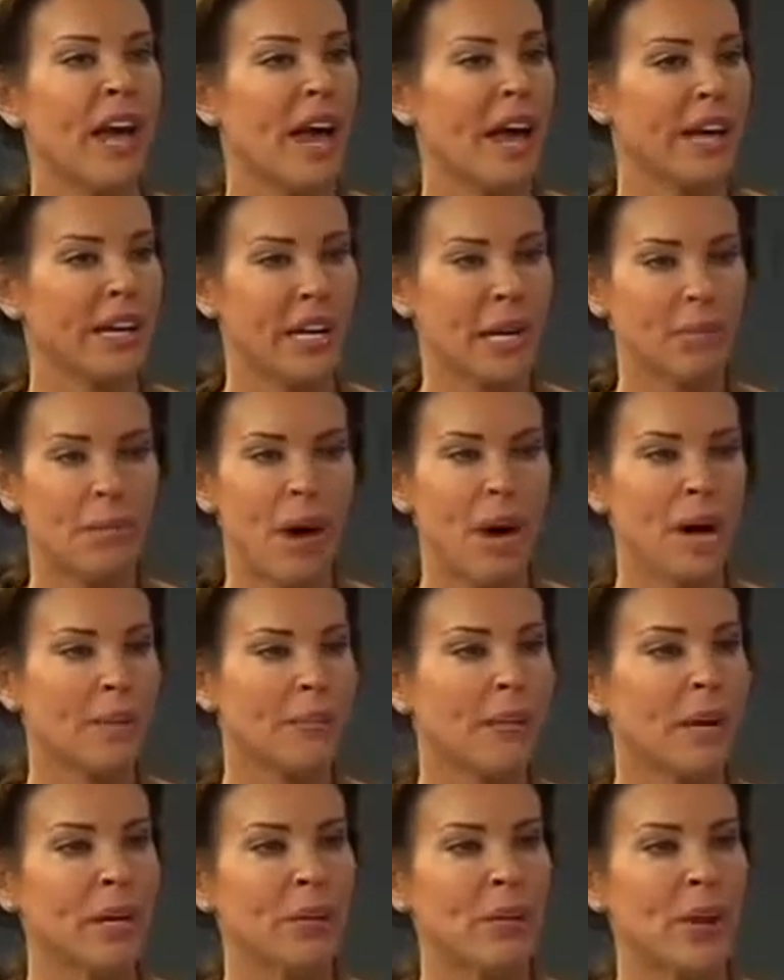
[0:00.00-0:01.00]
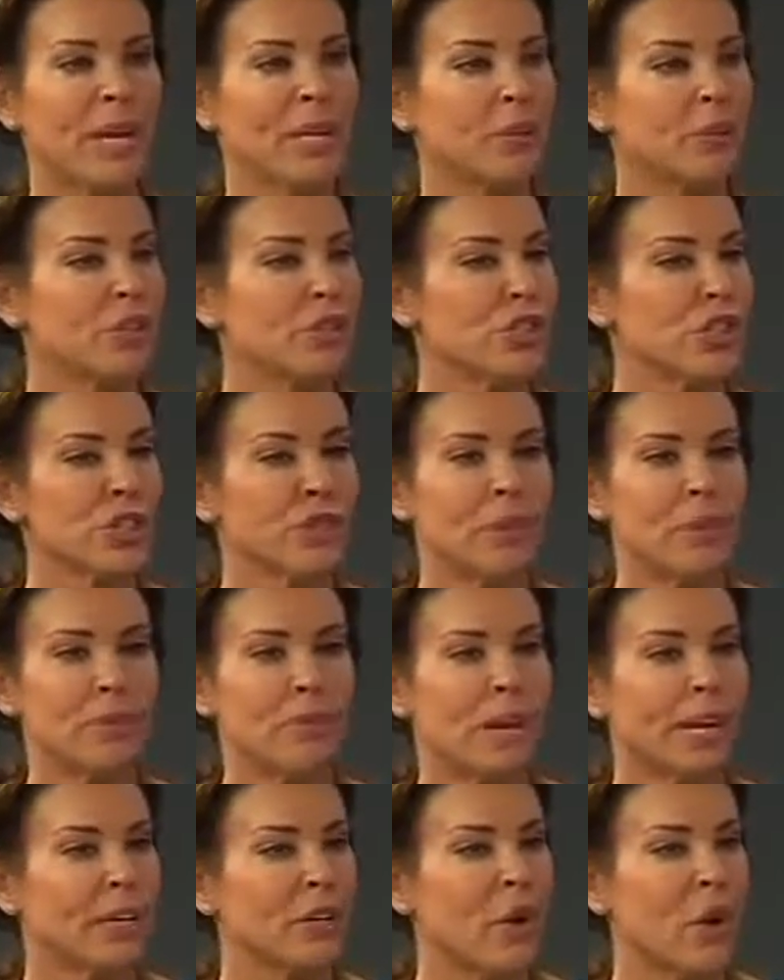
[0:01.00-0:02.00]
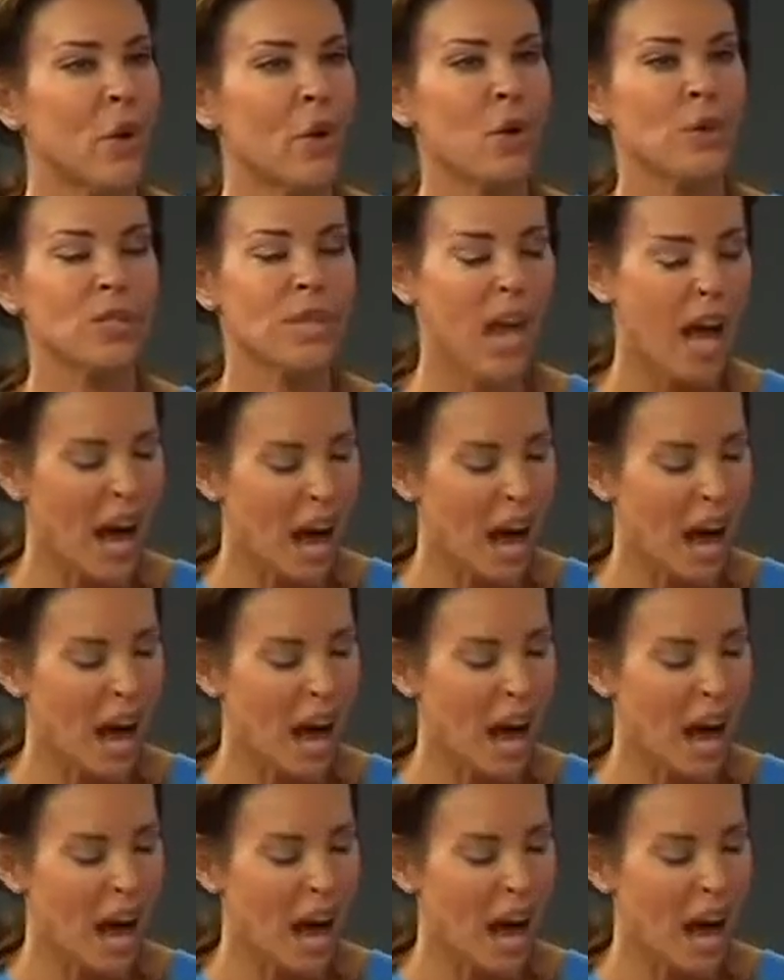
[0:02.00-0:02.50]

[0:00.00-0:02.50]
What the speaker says: and I'm on my way to achieving my goals.